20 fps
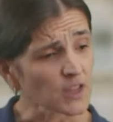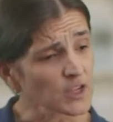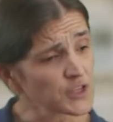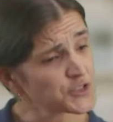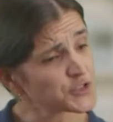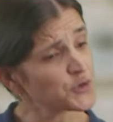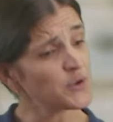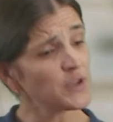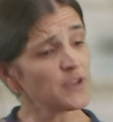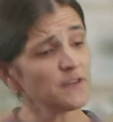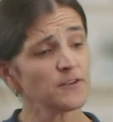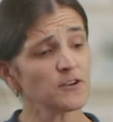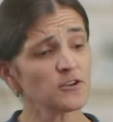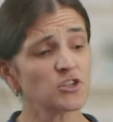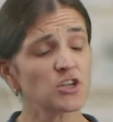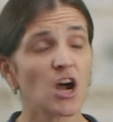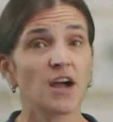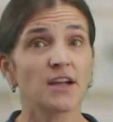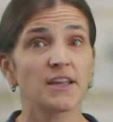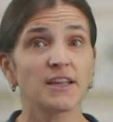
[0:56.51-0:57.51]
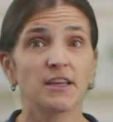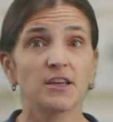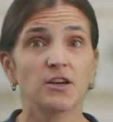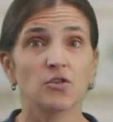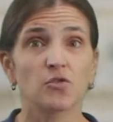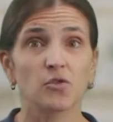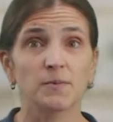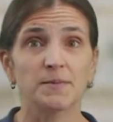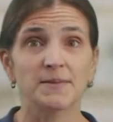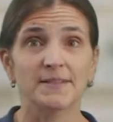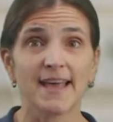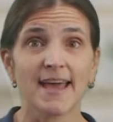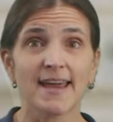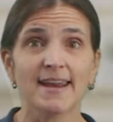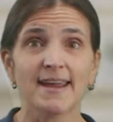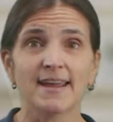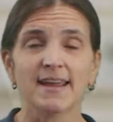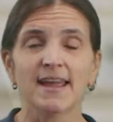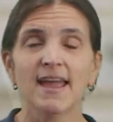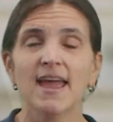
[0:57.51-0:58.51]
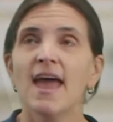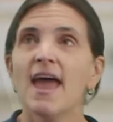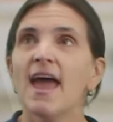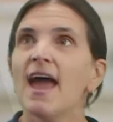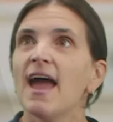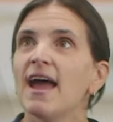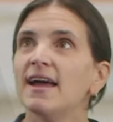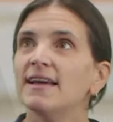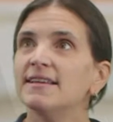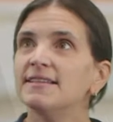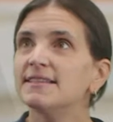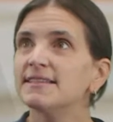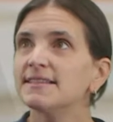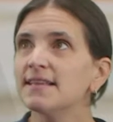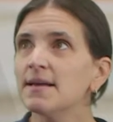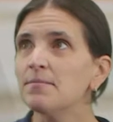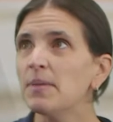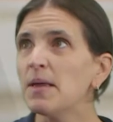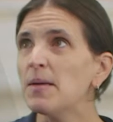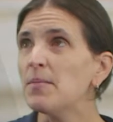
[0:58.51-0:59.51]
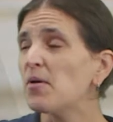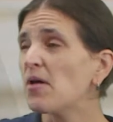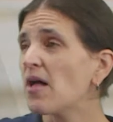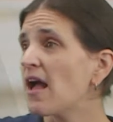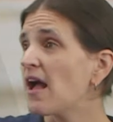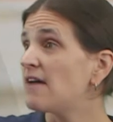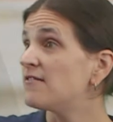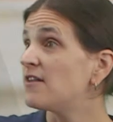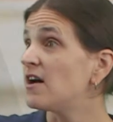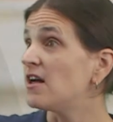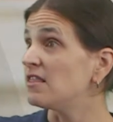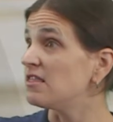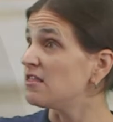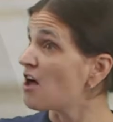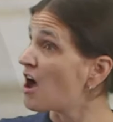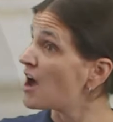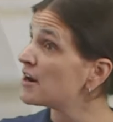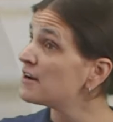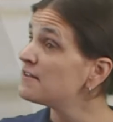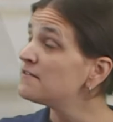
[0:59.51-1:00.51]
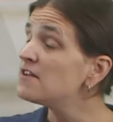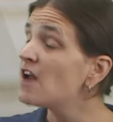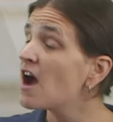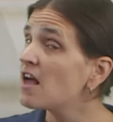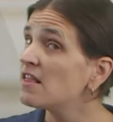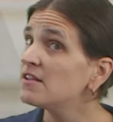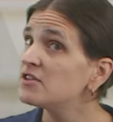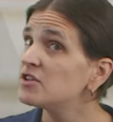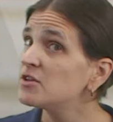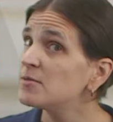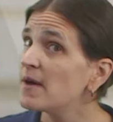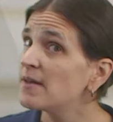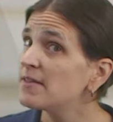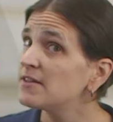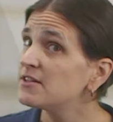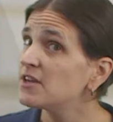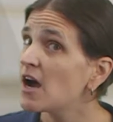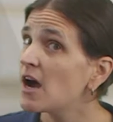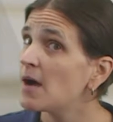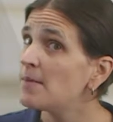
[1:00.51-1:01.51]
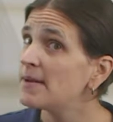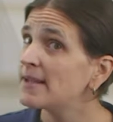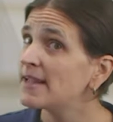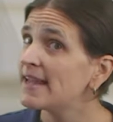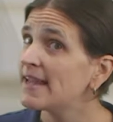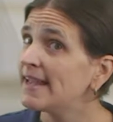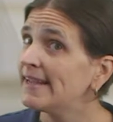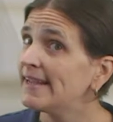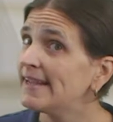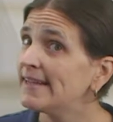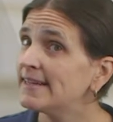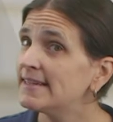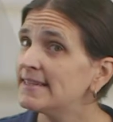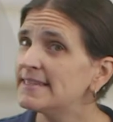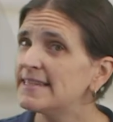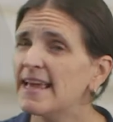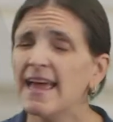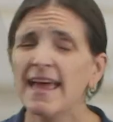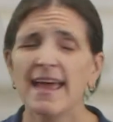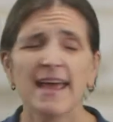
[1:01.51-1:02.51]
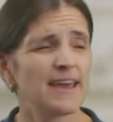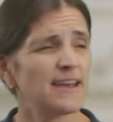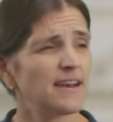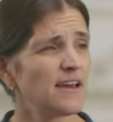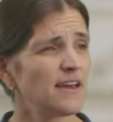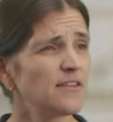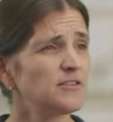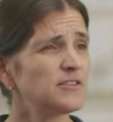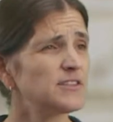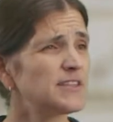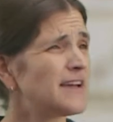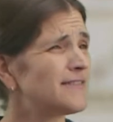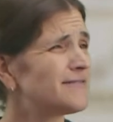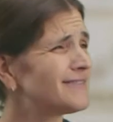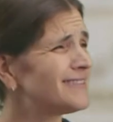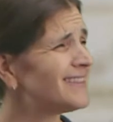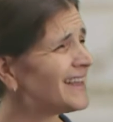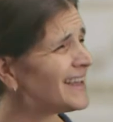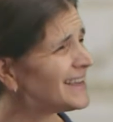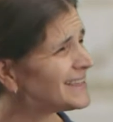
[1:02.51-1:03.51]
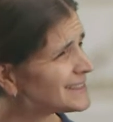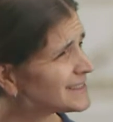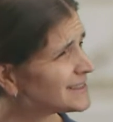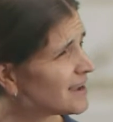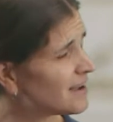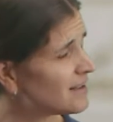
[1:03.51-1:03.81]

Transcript: So if you're talking in a group setting and some people have a lot of knowledge about the topic at hand and others have less